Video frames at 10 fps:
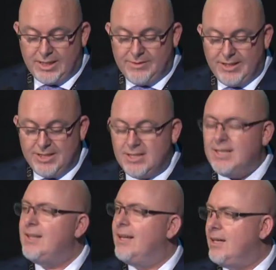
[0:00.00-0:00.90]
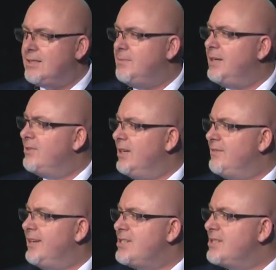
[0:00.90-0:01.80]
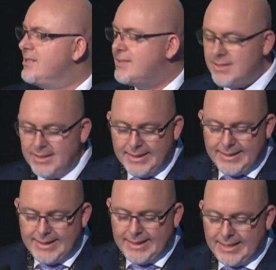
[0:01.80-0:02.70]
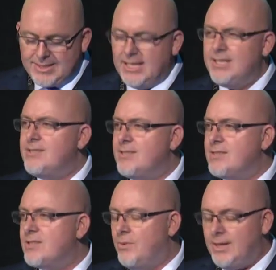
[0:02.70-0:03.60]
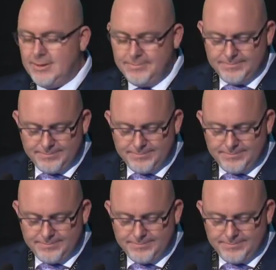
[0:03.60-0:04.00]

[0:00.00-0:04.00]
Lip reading: and eventually it led on to bigger renovations and extensions and so on.